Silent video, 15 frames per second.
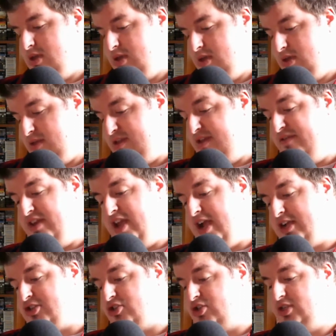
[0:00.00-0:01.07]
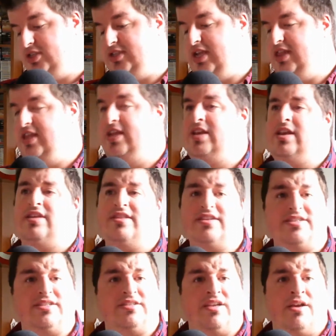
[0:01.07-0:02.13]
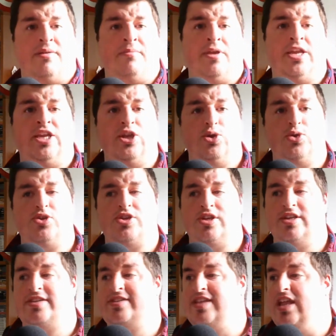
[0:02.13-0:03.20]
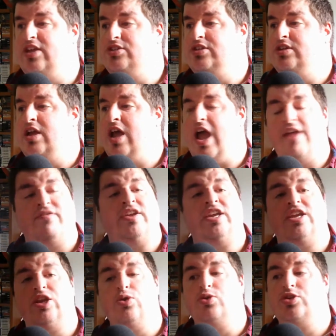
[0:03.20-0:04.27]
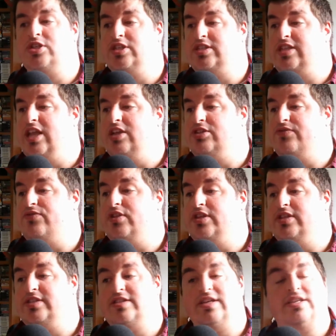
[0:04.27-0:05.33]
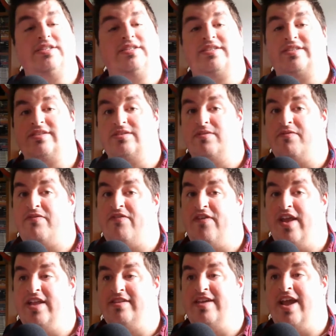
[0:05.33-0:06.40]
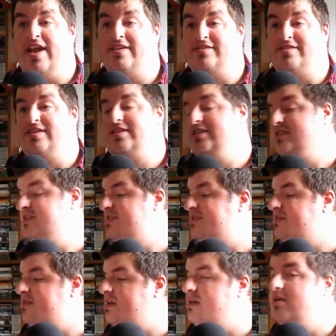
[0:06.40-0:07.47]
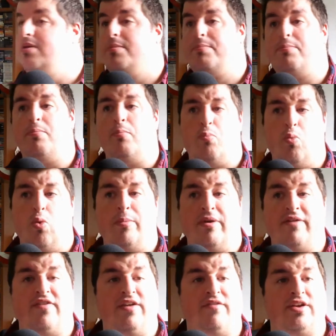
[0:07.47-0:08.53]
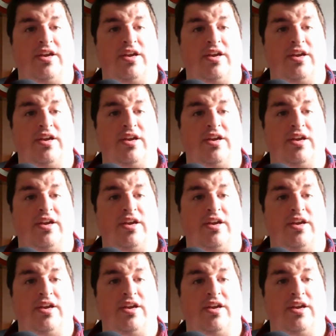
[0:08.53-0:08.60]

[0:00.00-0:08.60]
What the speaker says: DVD extras, and then this is a huge nostalgia. I have huge nostalgia for this. It's fantastic. It's one of my favorite